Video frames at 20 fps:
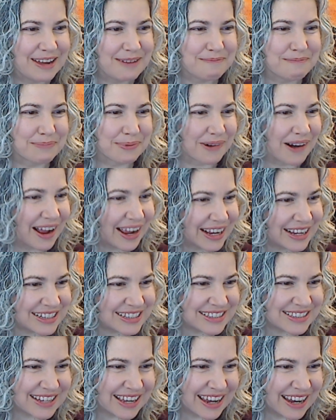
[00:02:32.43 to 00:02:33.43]

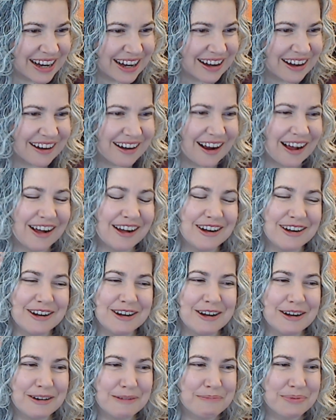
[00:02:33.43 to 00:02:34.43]
Brian's here.
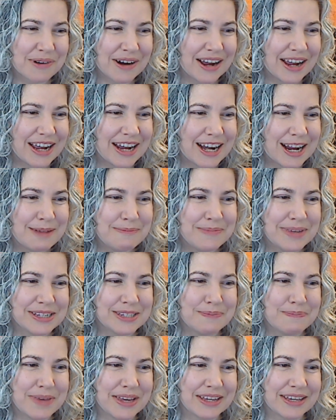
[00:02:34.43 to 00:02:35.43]
Oh, Brian, I
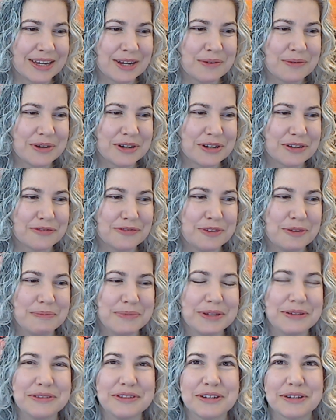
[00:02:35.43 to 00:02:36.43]
miss making wonderful
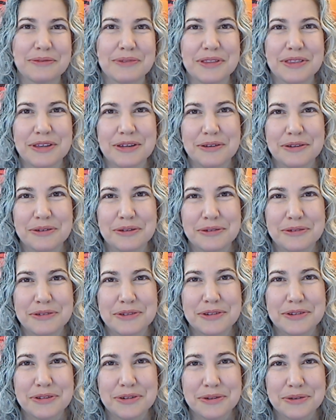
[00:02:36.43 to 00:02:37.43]
music with you
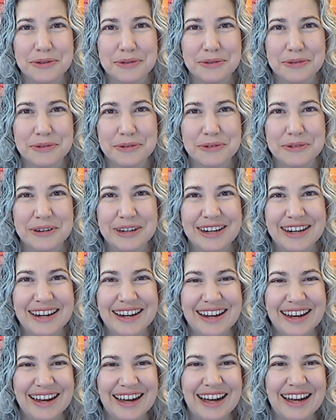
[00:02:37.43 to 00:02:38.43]
too.
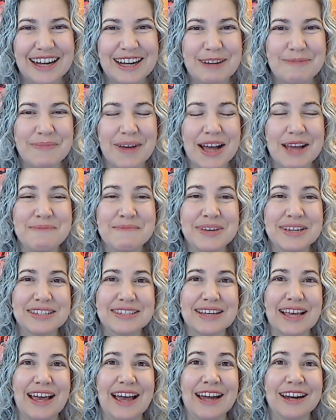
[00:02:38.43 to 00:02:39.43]
I
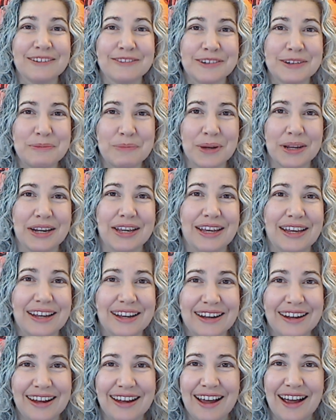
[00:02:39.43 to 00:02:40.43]
miss
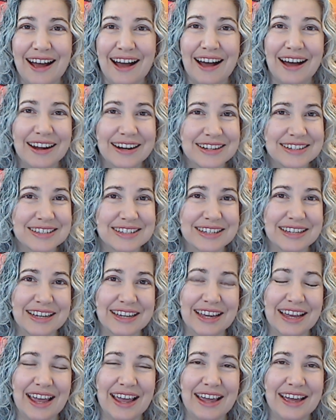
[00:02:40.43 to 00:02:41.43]
everybody,
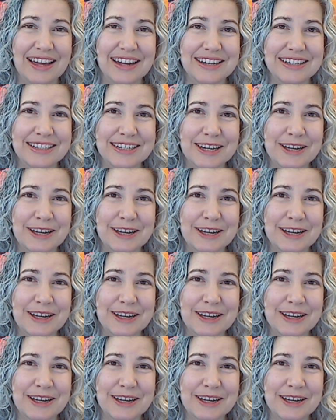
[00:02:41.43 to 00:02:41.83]
honestly. And